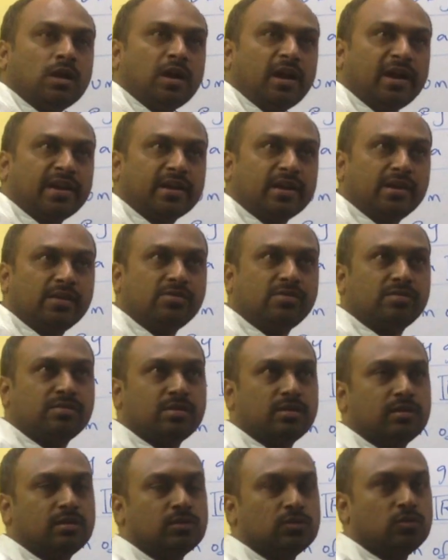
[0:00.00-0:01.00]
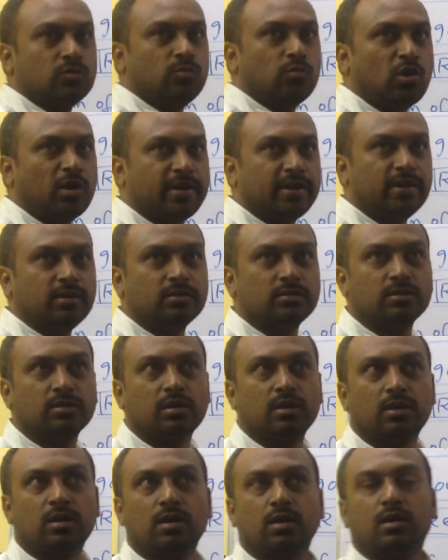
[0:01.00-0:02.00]
Hi guys, good morning.
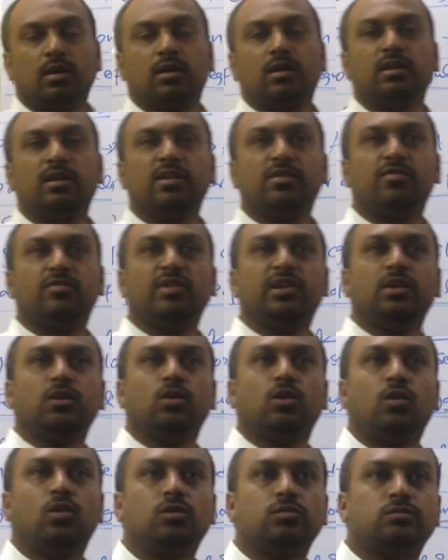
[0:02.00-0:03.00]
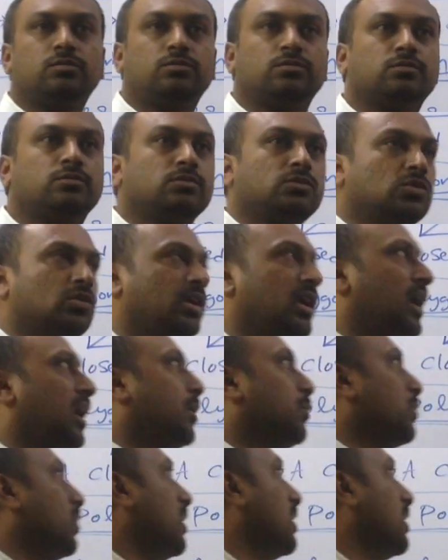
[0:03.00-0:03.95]
In this video, today I am